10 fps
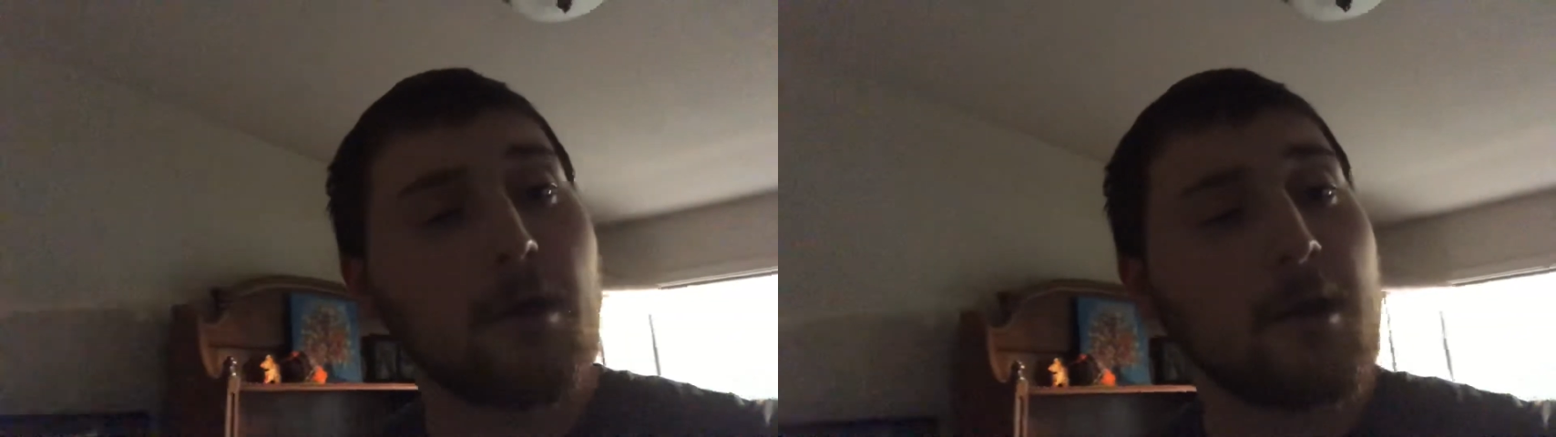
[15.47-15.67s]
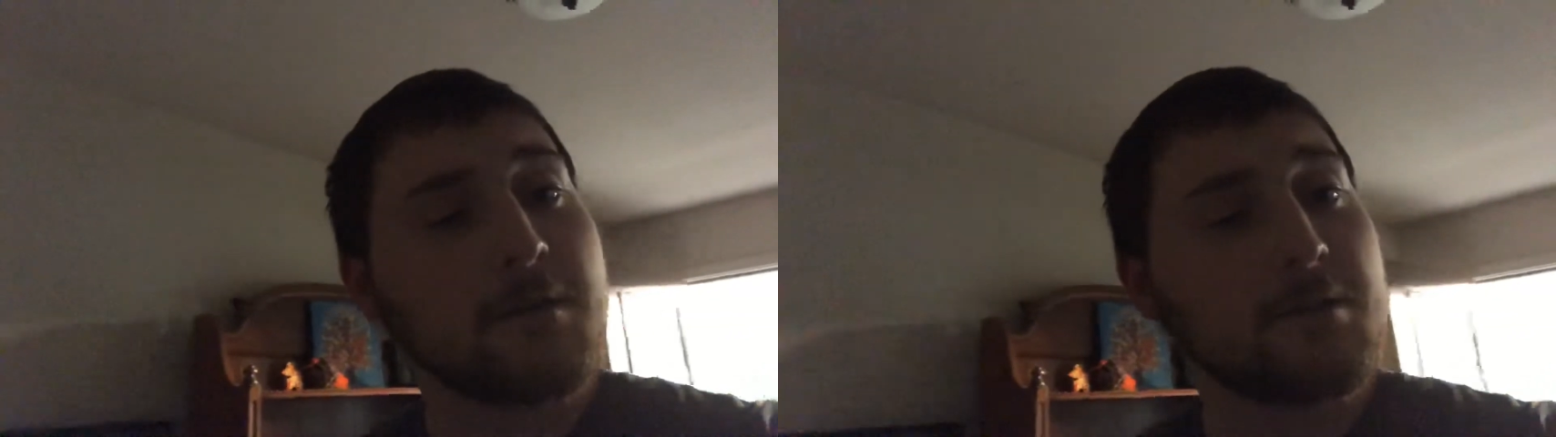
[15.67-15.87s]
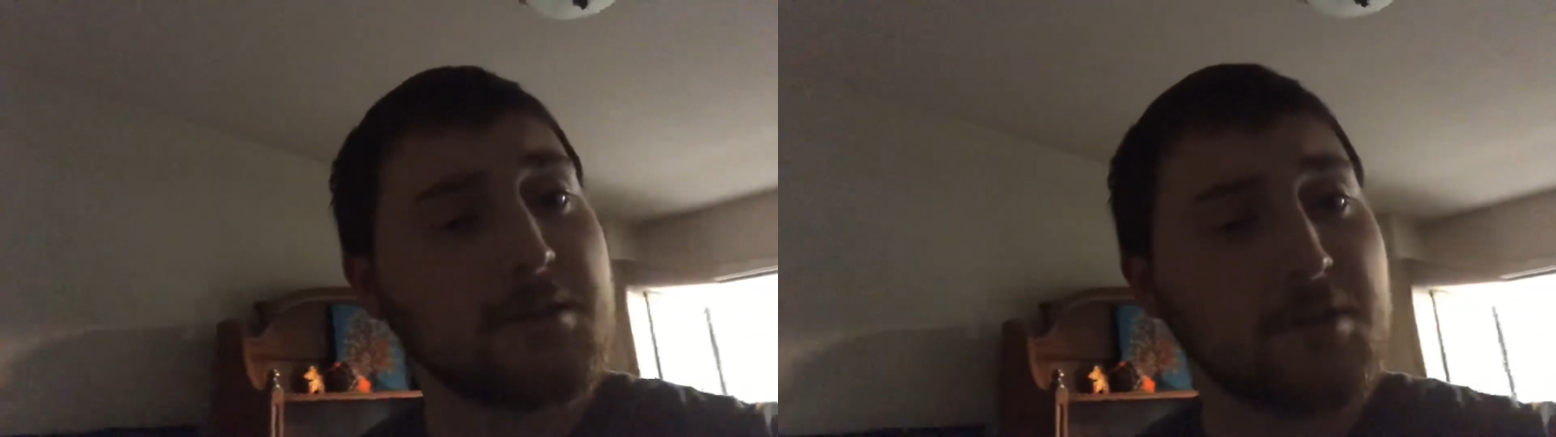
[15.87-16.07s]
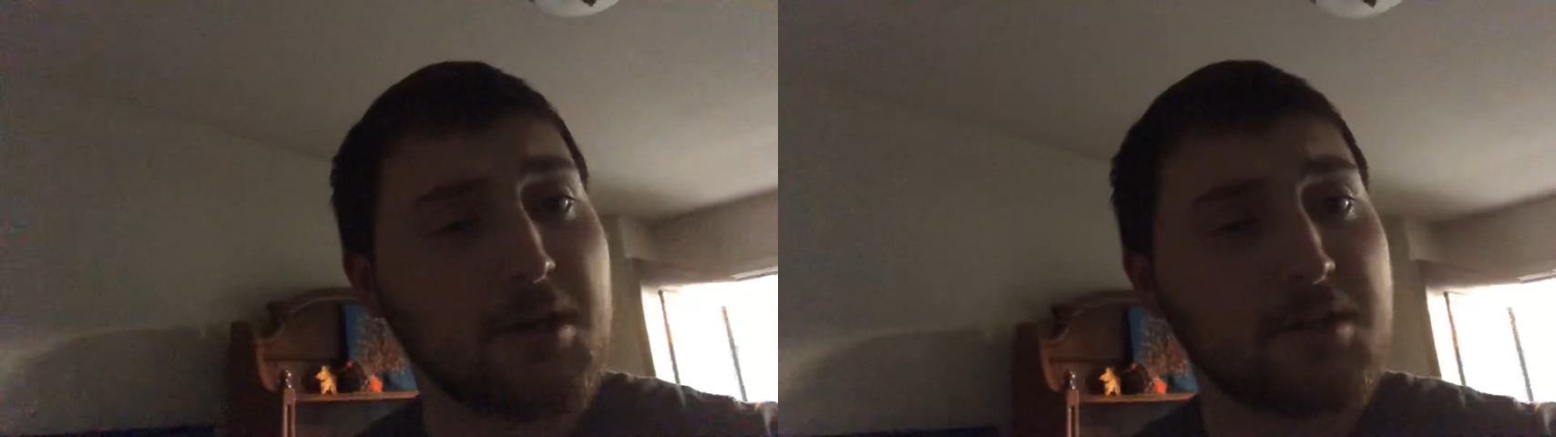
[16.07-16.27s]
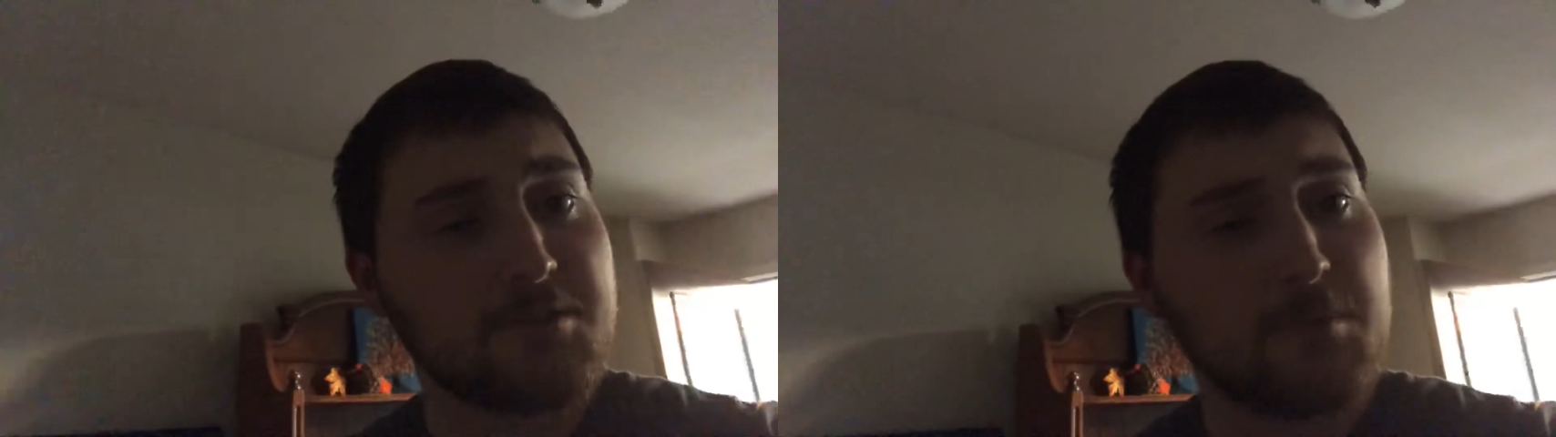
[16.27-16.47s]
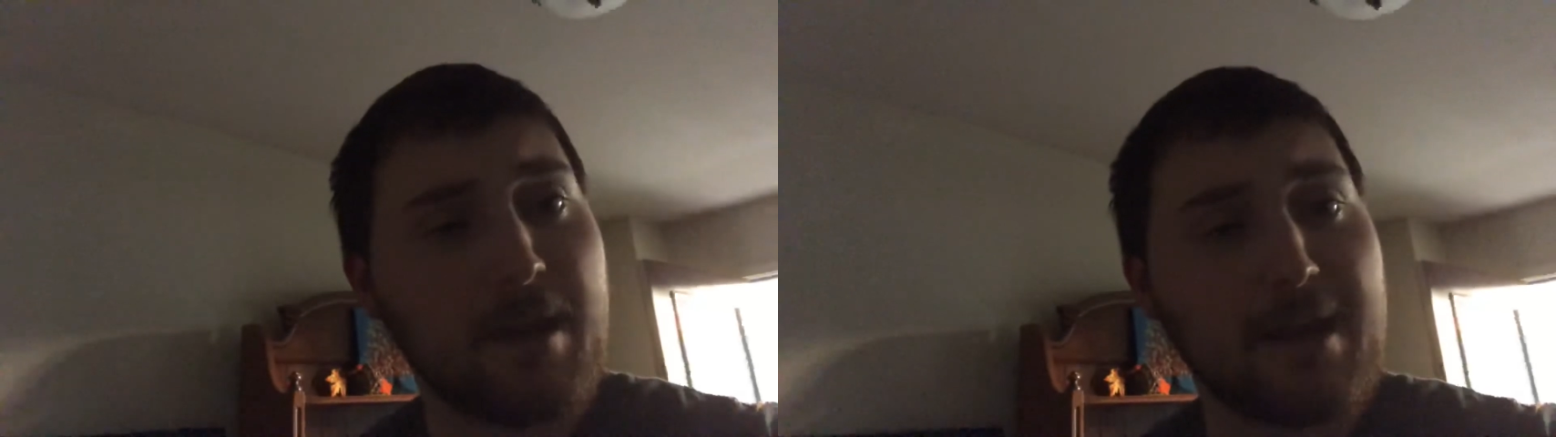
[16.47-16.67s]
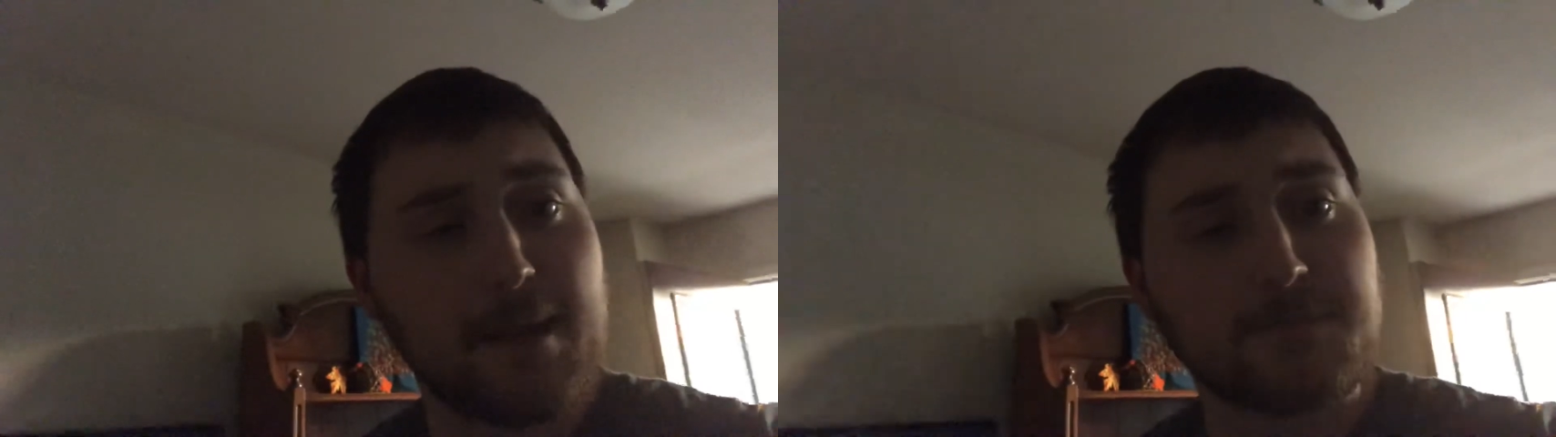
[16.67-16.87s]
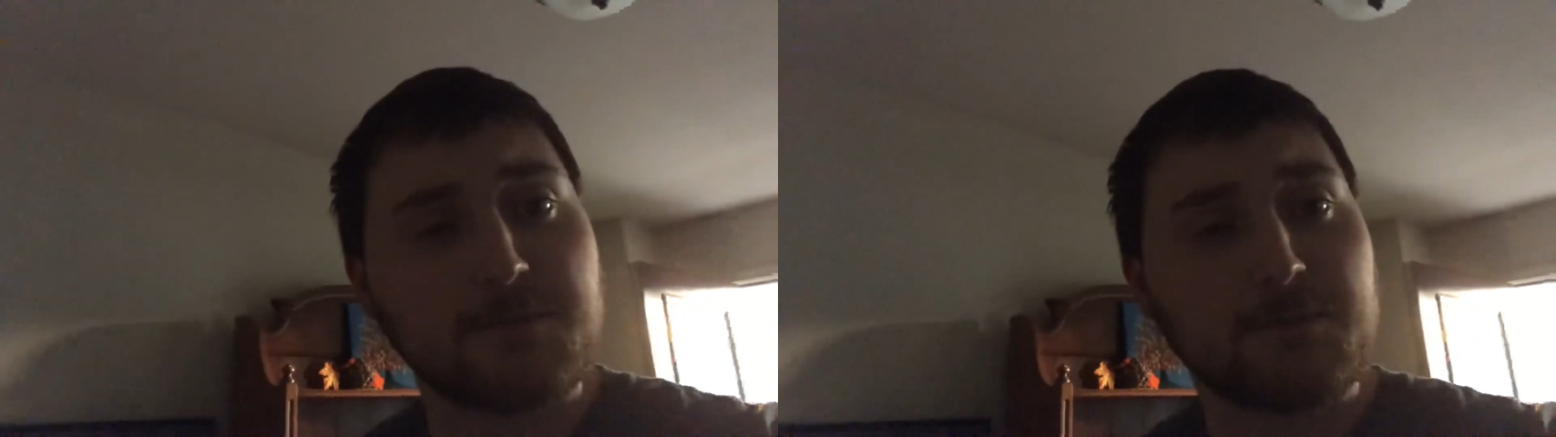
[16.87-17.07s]
underdogs who had
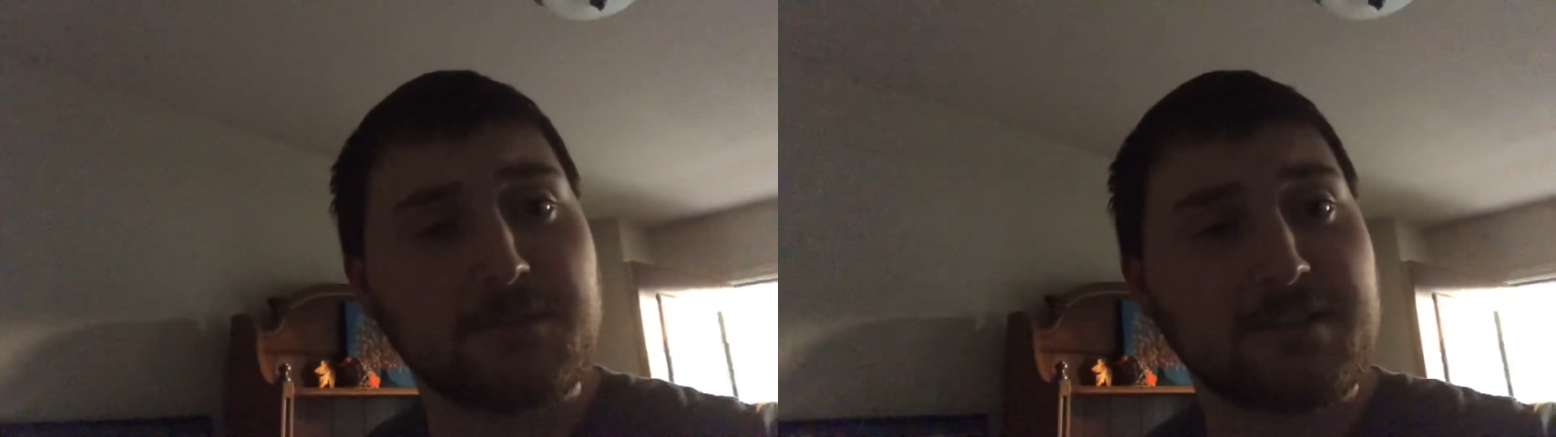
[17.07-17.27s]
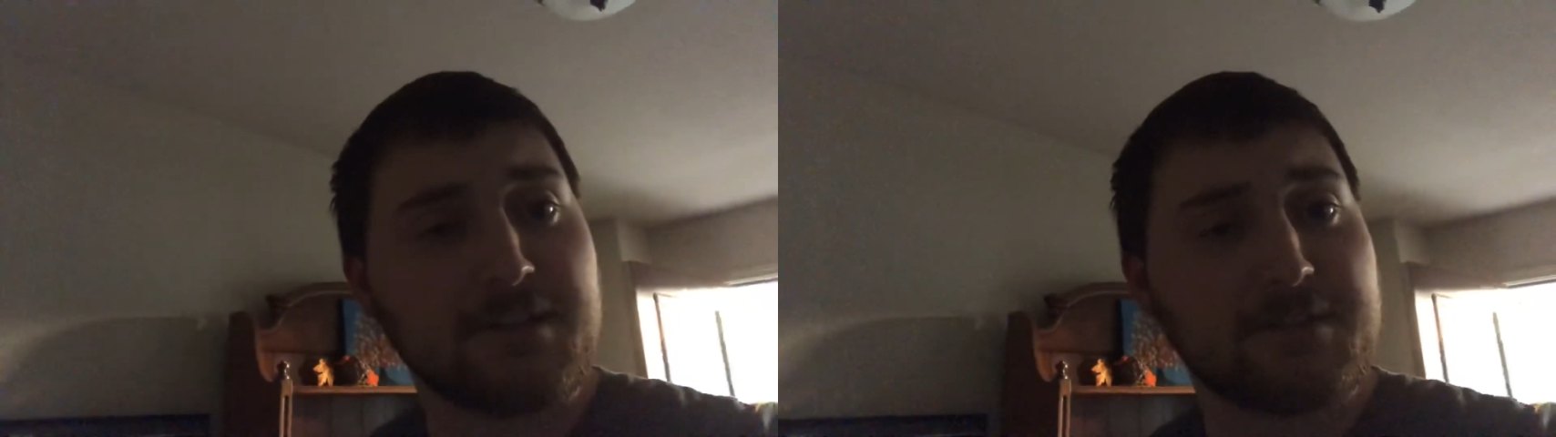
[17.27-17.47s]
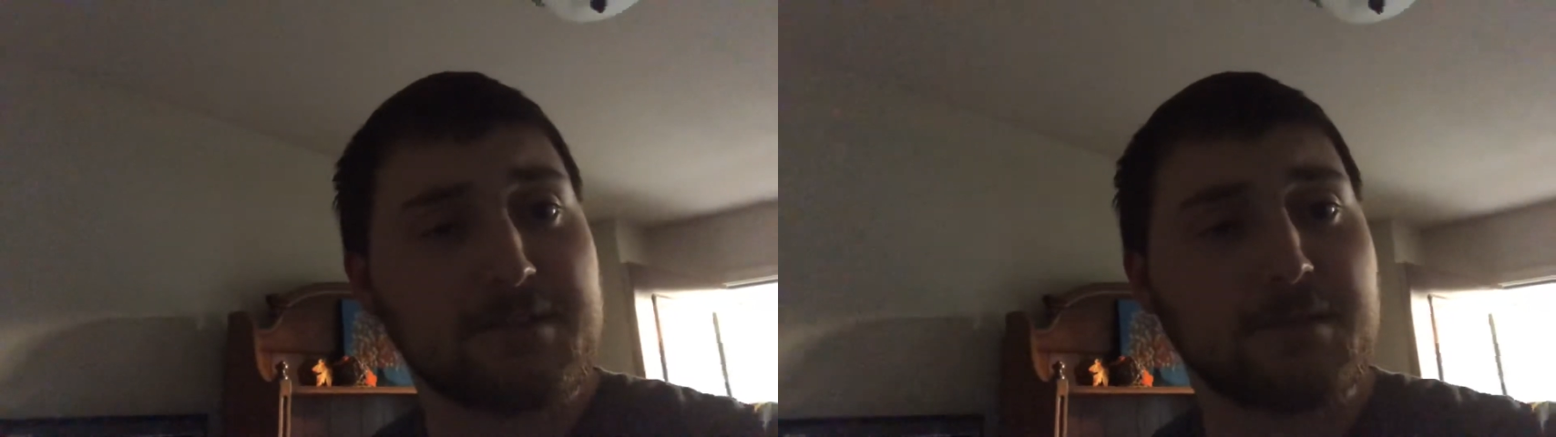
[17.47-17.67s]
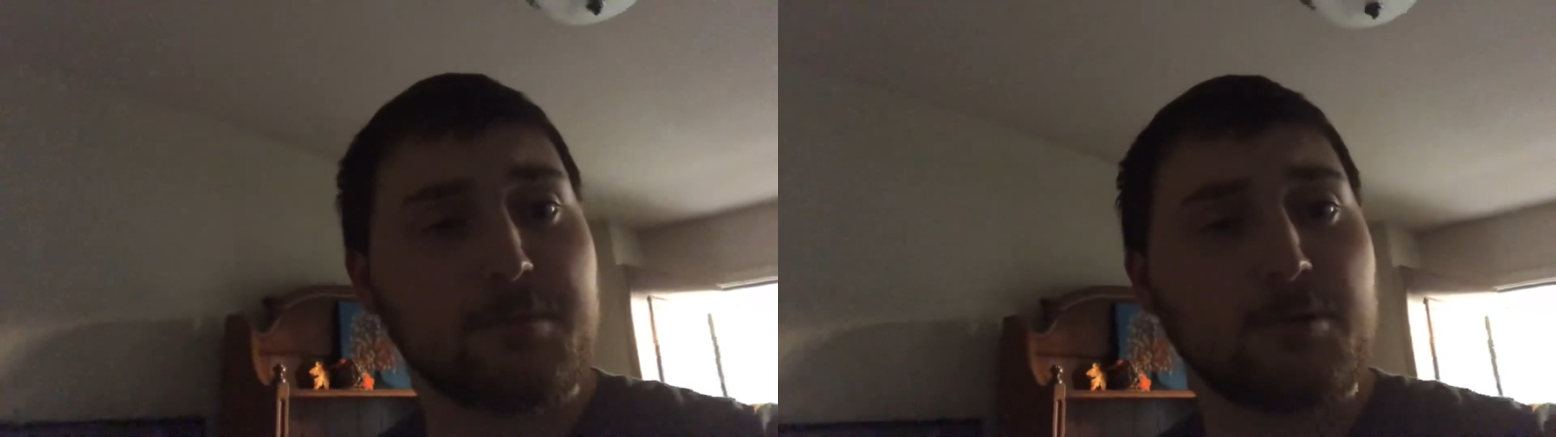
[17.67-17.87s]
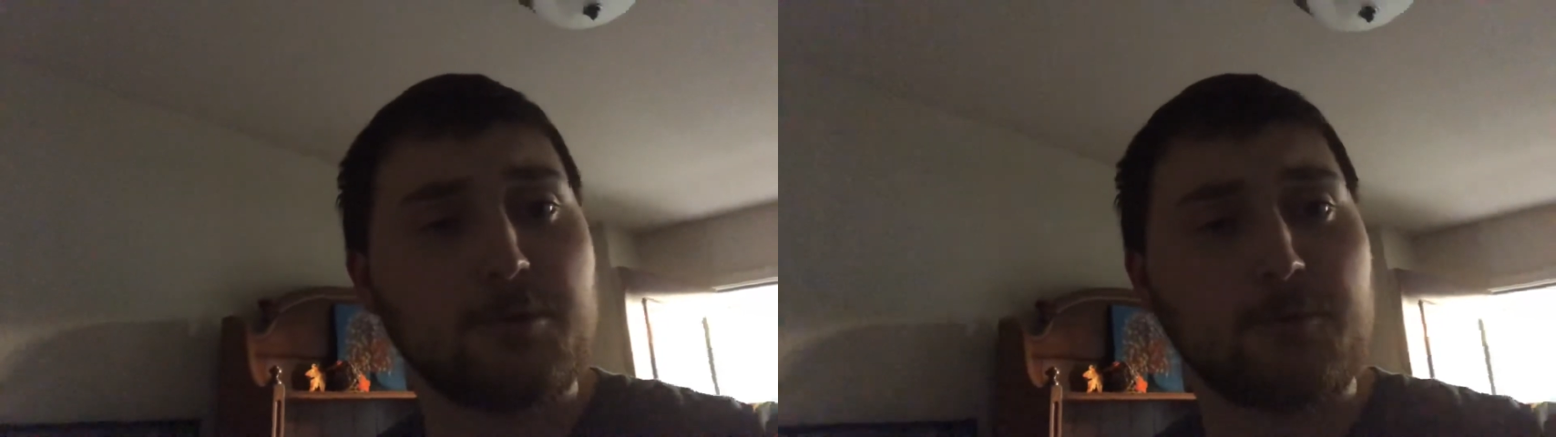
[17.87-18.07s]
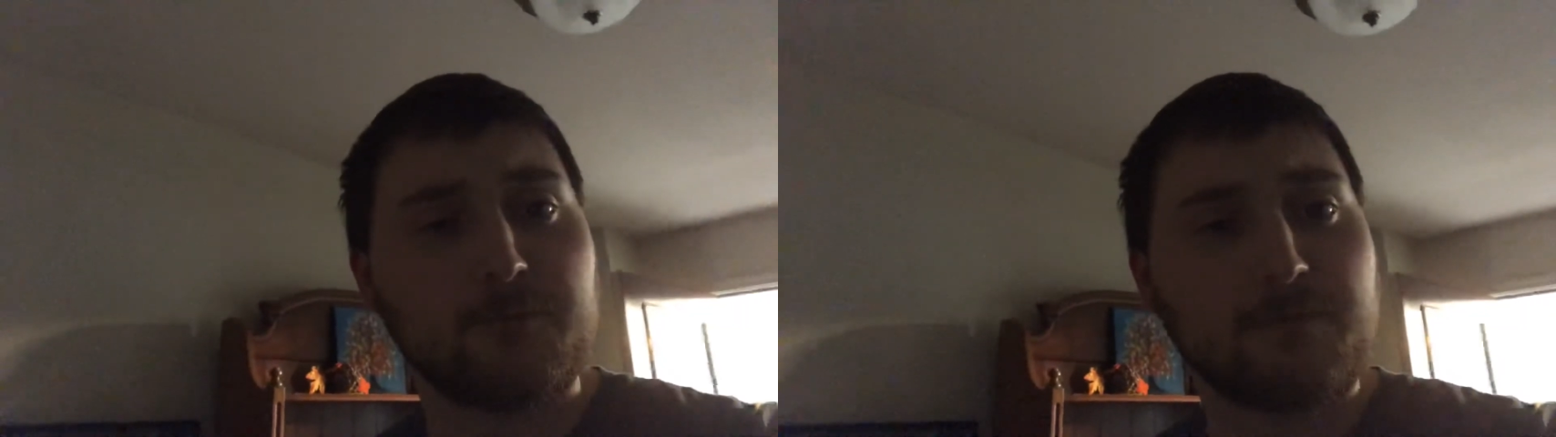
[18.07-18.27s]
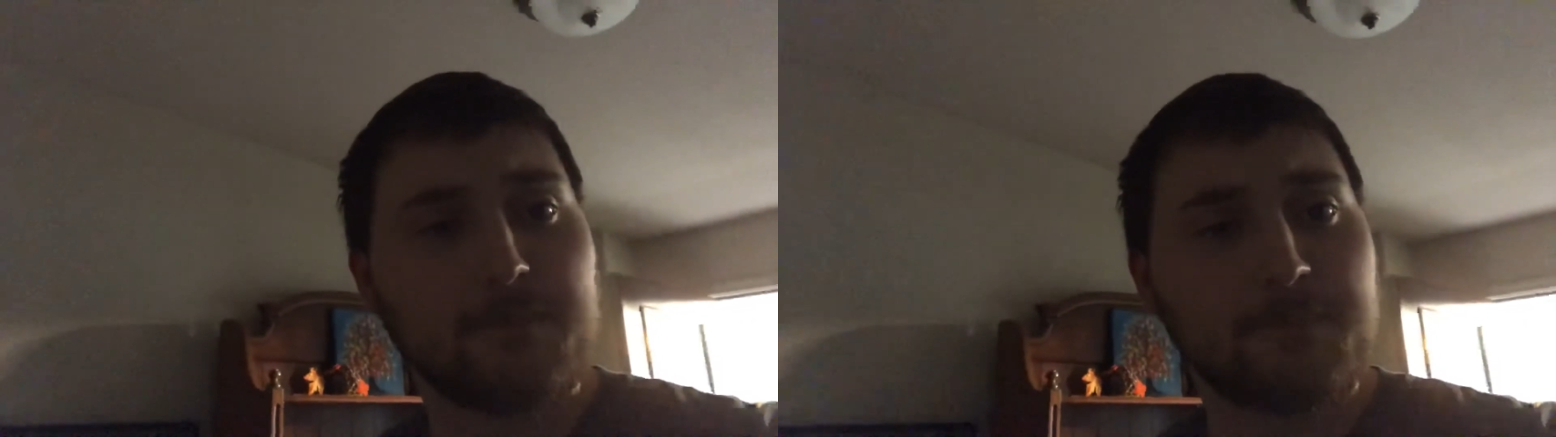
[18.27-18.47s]
absolutely nothing to prove.